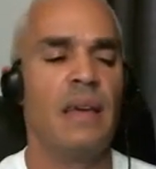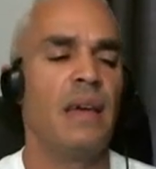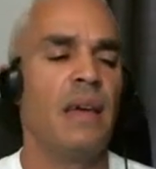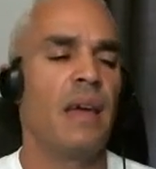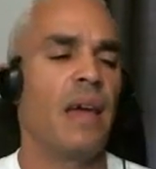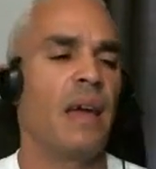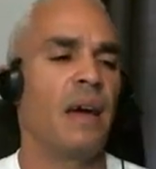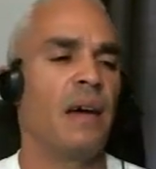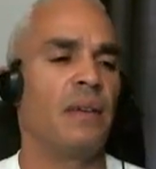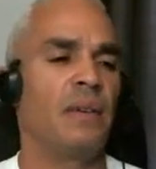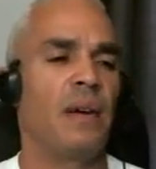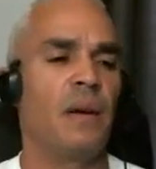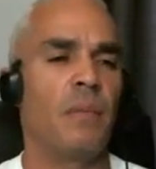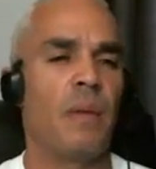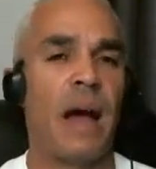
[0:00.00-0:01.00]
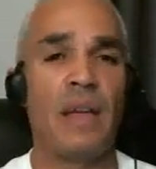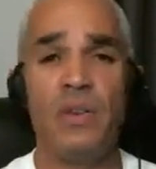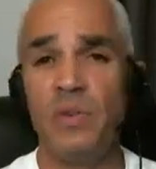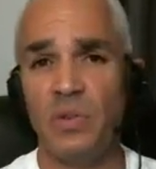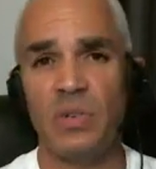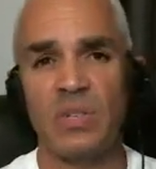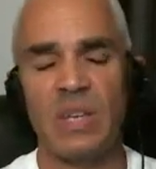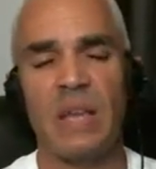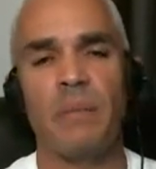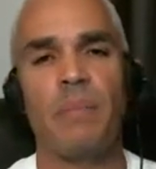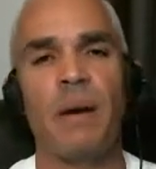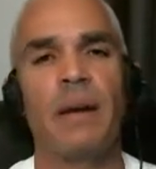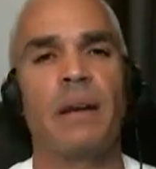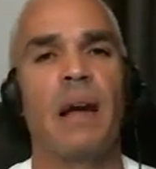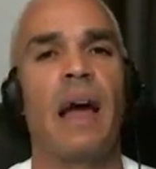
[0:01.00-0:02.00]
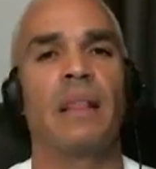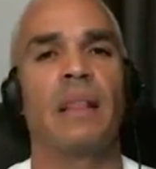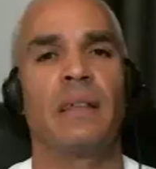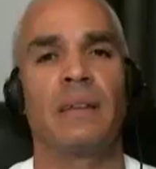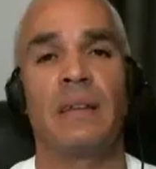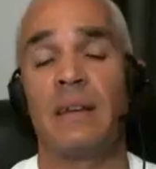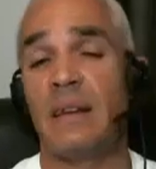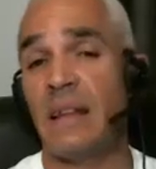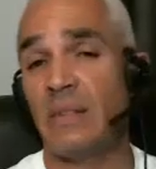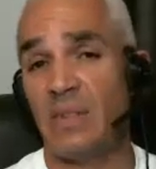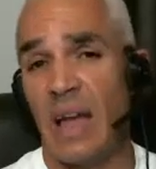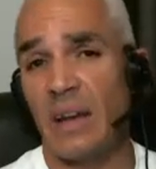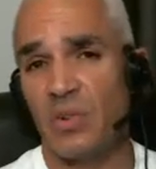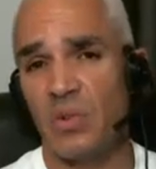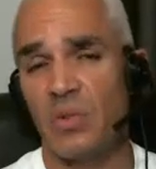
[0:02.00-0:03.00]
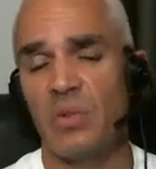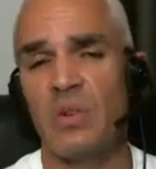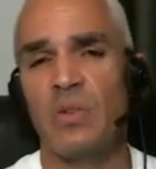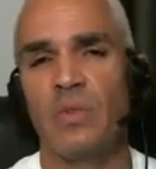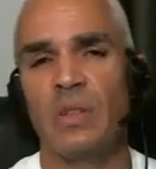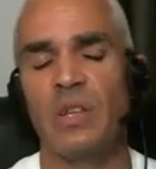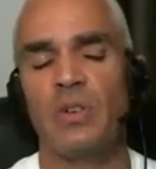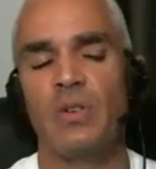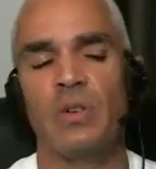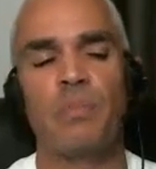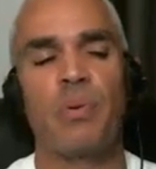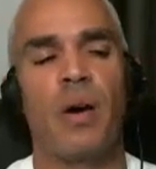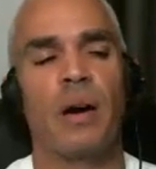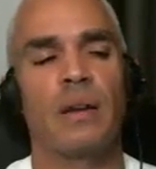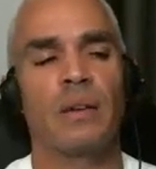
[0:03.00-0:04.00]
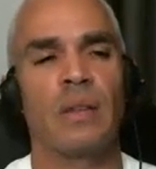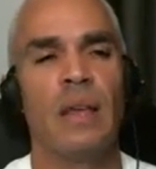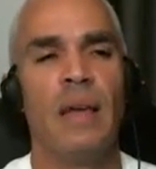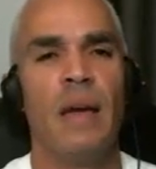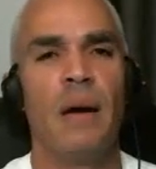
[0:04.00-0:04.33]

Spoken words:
and I used to take beta-alanine, and it's actually a really good product,